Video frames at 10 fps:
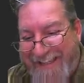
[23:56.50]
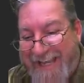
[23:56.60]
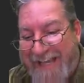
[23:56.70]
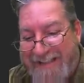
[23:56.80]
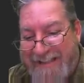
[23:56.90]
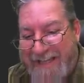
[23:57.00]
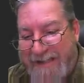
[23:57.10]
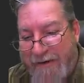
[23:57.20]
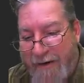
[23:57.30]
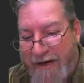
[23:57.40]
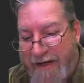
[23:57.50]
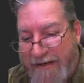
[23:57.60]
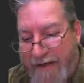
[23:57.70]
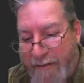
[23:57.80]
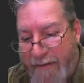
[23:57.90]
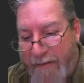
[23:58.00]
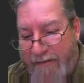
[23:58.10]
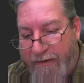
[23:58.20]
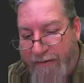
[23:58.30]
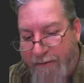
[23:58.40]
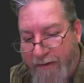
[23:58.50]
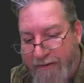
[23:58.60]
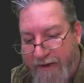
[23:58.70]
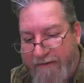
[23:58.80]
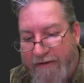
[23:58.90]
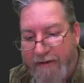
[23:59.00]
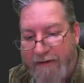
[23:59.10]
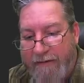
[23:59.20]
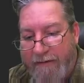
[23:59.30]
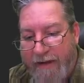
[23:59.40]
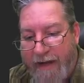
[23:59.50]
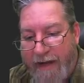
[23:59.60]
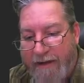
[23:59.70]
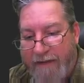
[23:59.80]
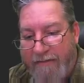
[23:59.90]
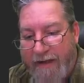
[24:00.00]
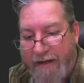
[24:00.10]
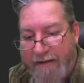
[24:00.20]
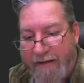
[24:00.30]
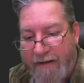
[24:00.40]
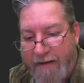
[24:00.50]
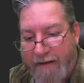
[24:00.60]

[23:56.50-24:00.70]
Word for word: yes, that's a great idea. We will do. We'll definitely do that. I love that idea.